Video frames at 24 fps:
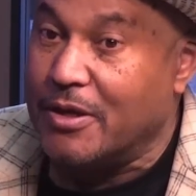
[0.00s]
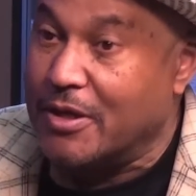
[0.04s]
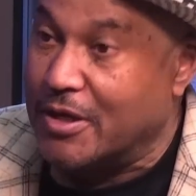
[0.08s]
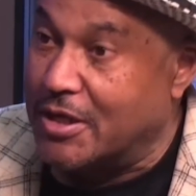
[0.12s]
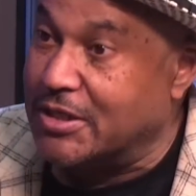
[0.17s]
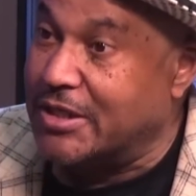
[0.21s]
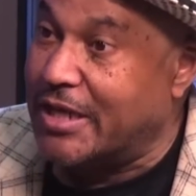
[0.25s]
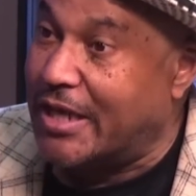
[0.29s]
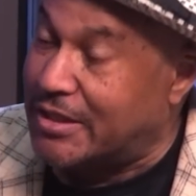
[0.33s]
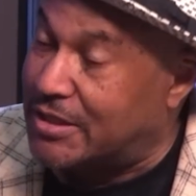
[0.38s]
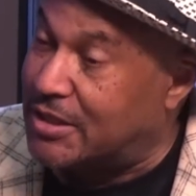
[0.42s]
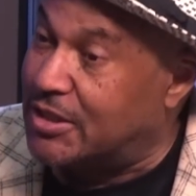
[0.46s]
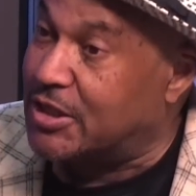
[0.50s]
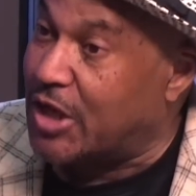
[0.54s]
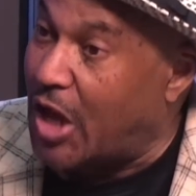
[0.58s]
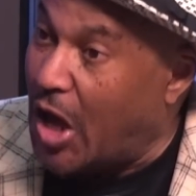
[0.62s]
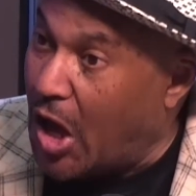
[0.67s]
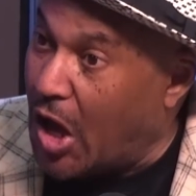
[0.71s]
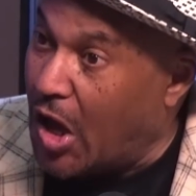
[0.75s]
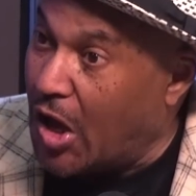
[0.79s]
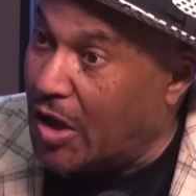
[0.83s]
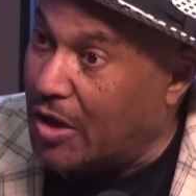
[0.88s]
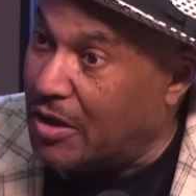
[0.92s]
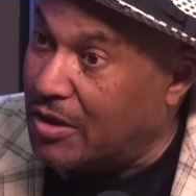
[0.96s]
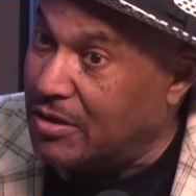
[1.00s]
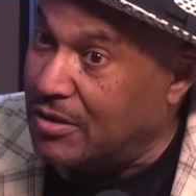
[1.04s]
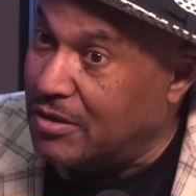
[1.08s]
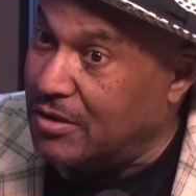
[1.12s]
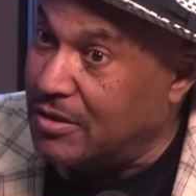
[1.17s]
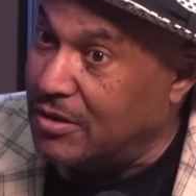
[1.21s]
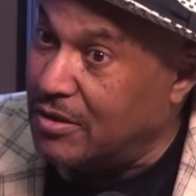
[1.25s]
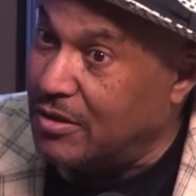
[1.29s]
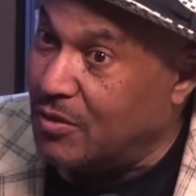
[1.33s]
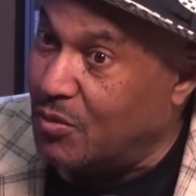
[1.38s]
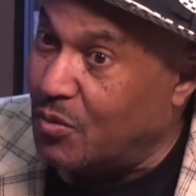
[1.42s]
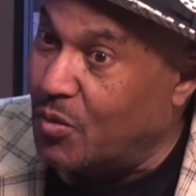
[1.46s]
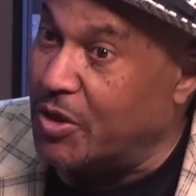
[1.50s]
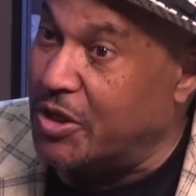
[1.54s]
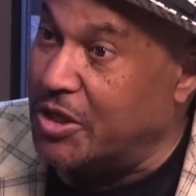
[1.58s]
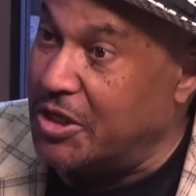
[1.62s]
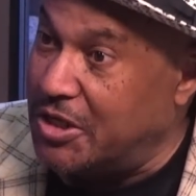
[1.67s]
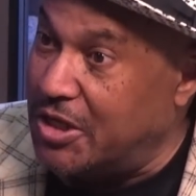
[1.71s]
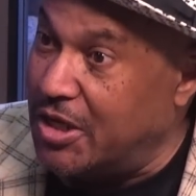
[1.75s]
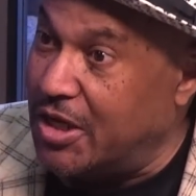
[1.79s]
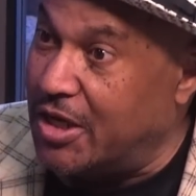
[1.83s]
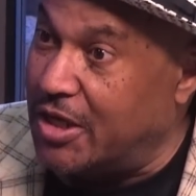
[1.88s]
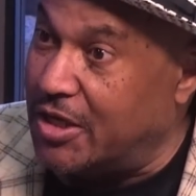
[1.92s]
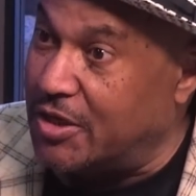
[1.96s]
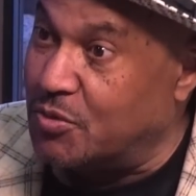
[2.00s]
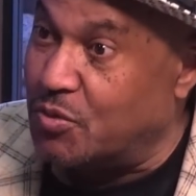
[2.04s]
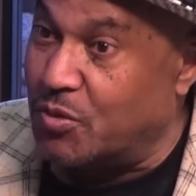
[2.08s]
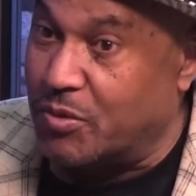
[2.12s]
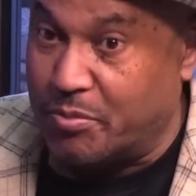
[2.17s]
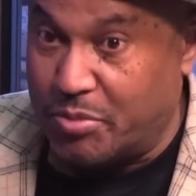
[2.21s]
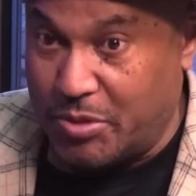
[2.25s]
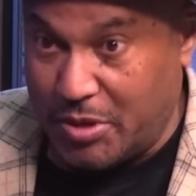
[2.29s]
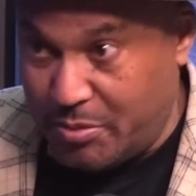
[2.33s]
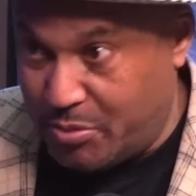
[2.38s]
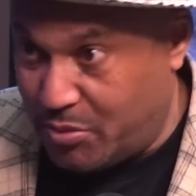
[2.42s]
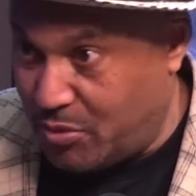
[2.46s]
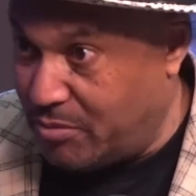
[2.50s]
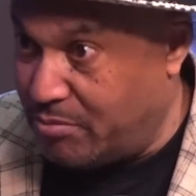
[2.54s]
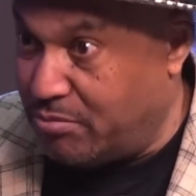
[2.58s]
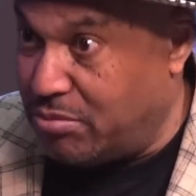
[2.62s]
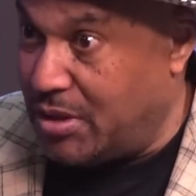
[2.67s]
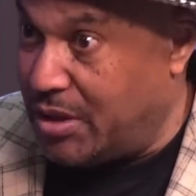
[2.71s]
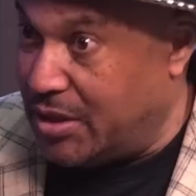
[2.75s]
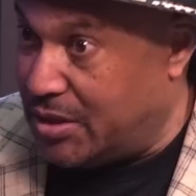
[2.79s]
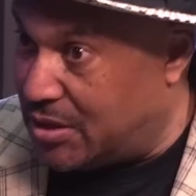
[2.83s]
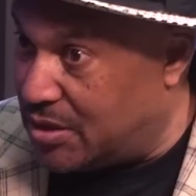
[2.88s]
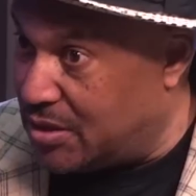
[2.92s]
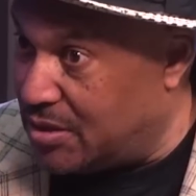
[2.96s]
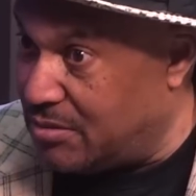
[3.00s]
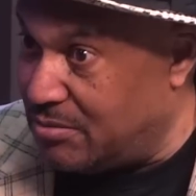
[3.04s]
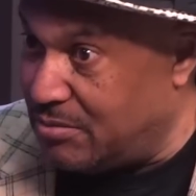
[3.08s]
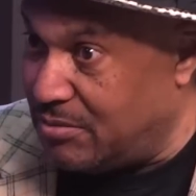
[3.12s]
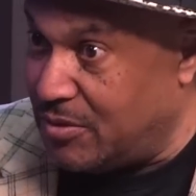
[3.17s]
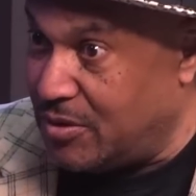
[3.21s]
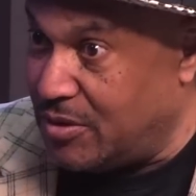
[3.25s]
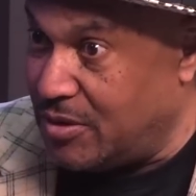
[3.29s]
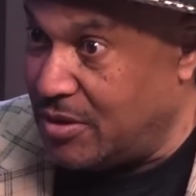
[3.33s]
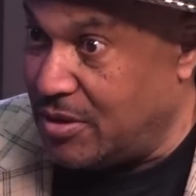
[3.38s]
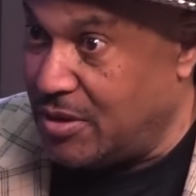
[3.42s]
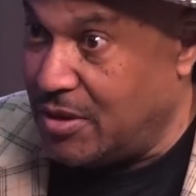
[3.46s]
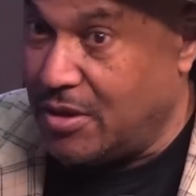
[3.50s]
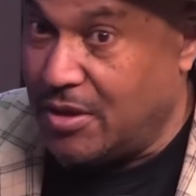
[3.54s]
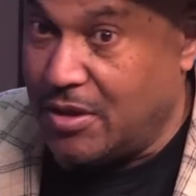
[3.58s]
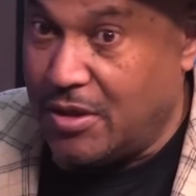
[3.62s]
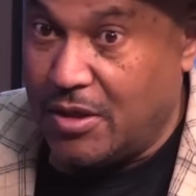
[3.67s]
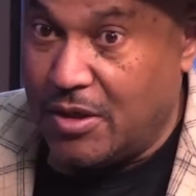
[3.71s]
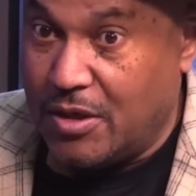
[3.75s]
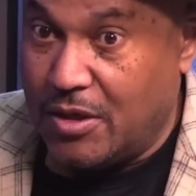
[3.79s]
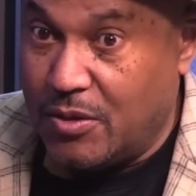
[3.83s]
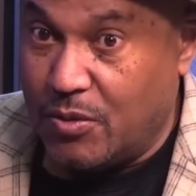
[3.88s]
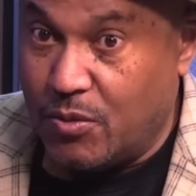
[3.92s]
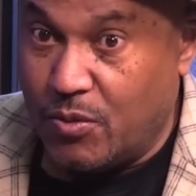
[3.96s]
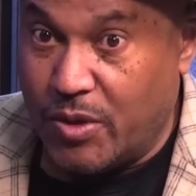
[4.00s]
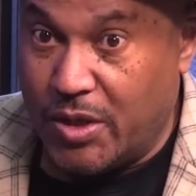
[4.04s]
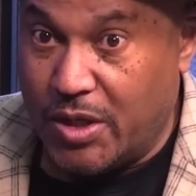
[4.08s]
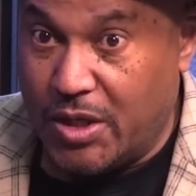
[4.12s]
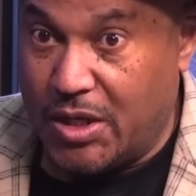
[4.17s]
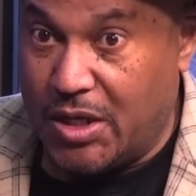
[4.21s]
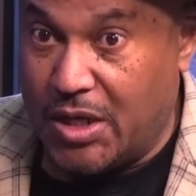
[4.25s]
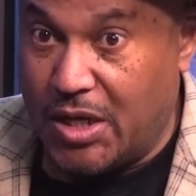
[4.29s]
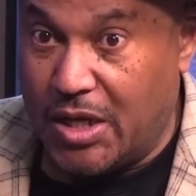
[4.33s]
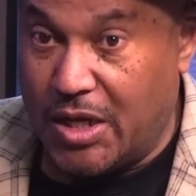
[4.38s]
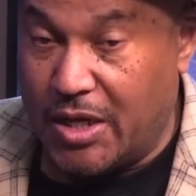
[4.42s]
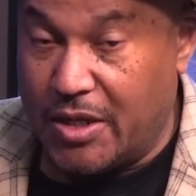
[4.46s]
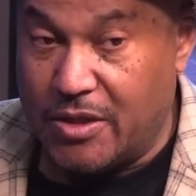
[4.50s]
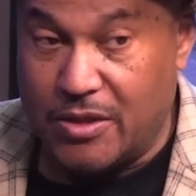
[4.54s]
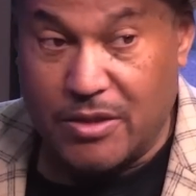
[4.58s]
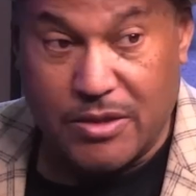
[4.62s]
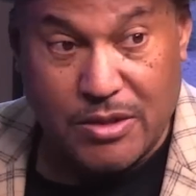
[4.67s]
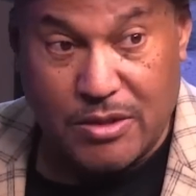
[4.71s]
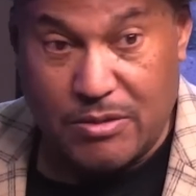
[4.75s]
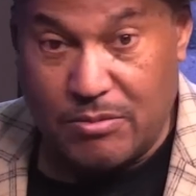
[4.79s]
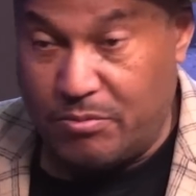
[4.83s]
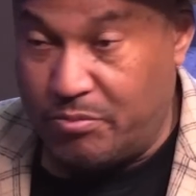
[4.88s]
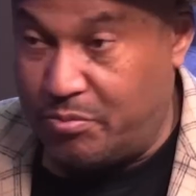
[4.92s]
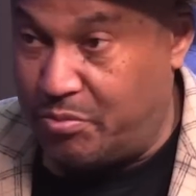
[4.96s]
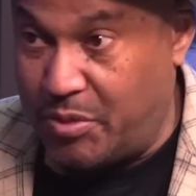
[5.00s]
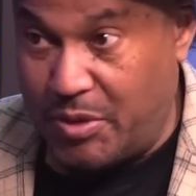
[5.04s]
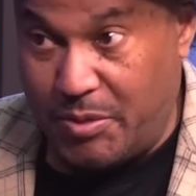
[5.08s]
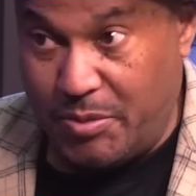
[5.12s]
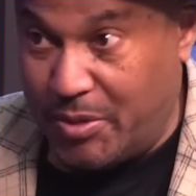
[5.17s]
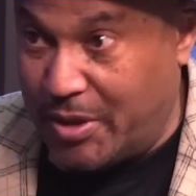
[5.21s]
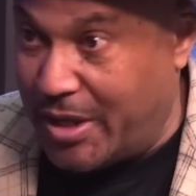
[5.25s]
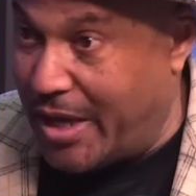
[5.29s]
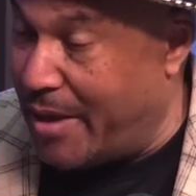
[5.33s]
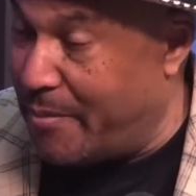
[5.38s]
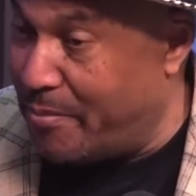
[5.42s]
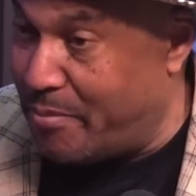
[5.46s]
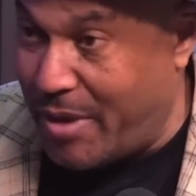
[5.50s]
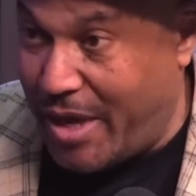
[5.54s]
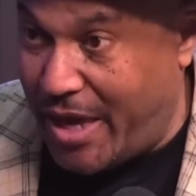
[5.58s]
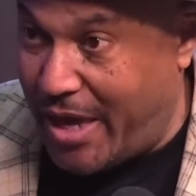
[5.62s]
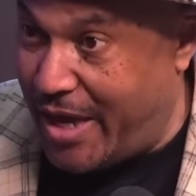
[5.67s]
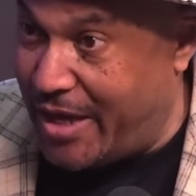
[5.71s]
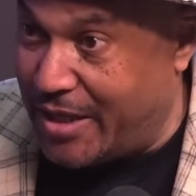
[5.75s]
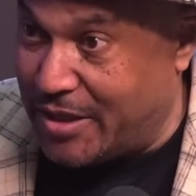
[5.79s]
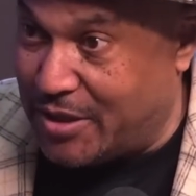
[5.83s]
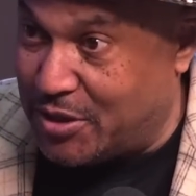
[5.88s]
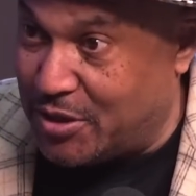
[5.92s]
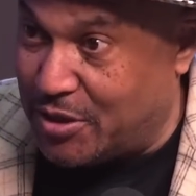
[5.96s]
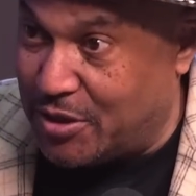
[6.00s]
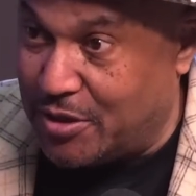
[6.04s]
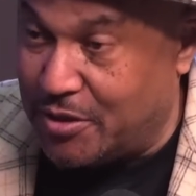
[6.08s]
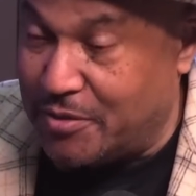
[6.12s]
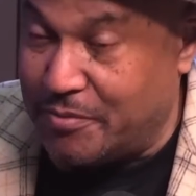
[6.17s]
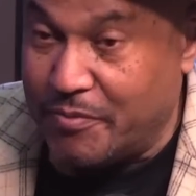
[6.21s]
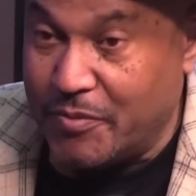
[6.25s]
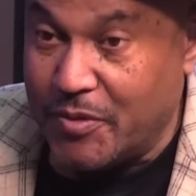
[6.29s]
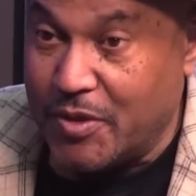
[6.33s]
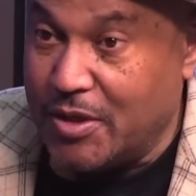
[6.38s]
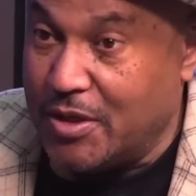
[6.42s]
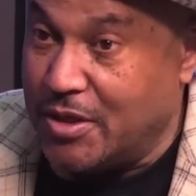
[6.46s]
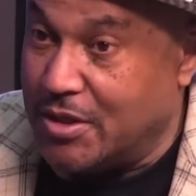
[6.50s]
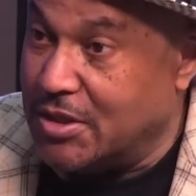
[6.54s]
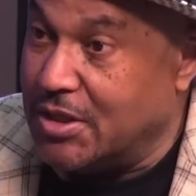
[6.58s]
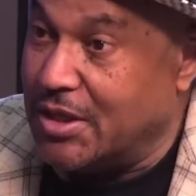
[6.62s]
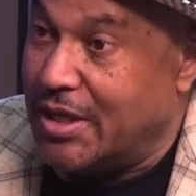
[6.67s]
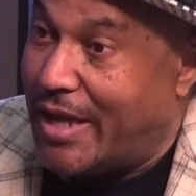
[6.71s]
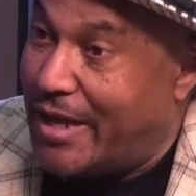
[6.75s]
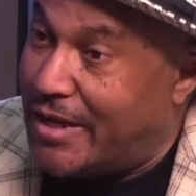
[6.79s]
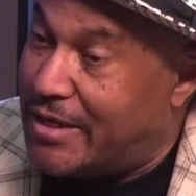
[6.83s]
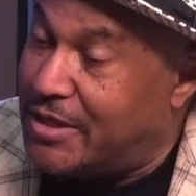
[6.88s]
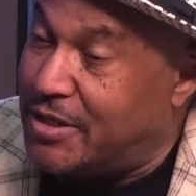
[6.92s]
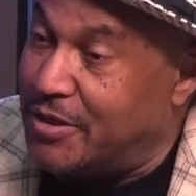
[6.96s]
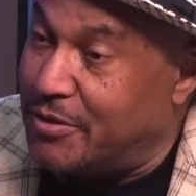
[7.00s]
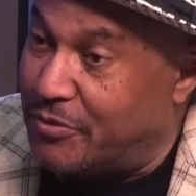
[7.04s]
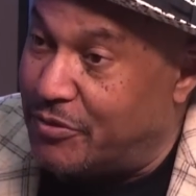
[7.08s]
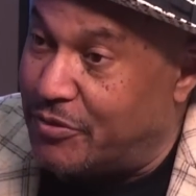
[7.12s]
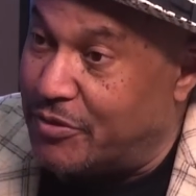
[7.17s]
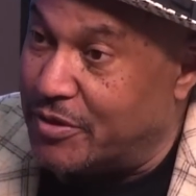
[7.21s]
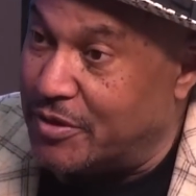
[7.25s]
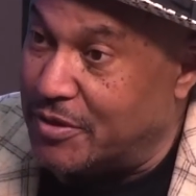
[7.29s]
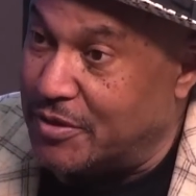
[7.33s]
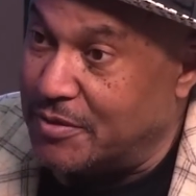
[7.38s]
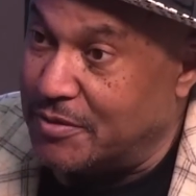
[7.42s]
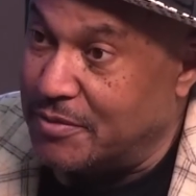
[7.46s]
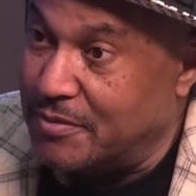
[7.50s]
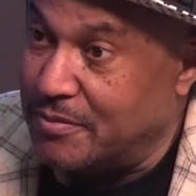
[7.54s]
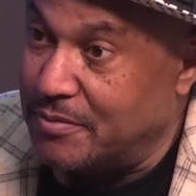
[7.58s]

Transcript: Because I saw what he does when people are blitzing him, when people got pads on. It's a lot different.